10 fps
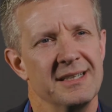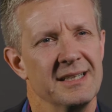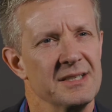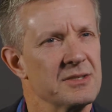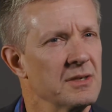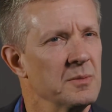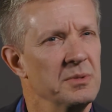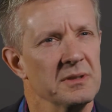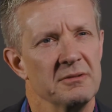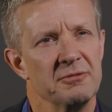I
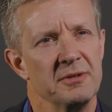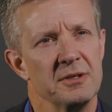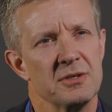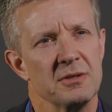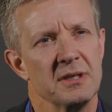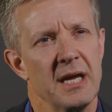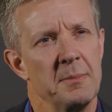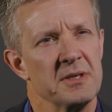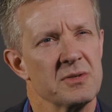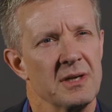started building furniture and
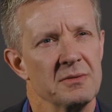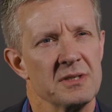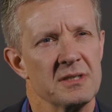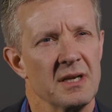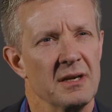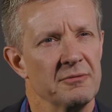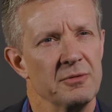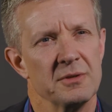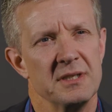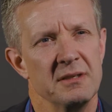cabinets when I was
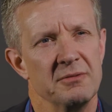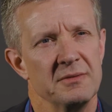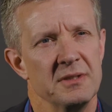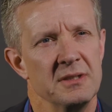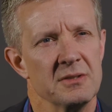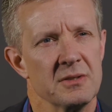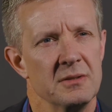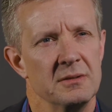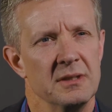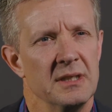14, 15 years
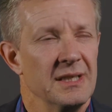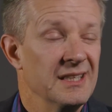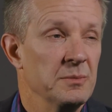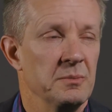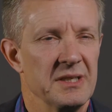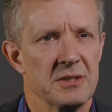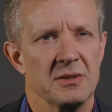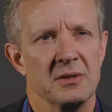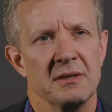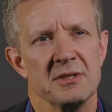old, and have been
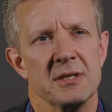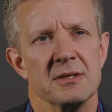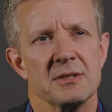basically doing it ever since.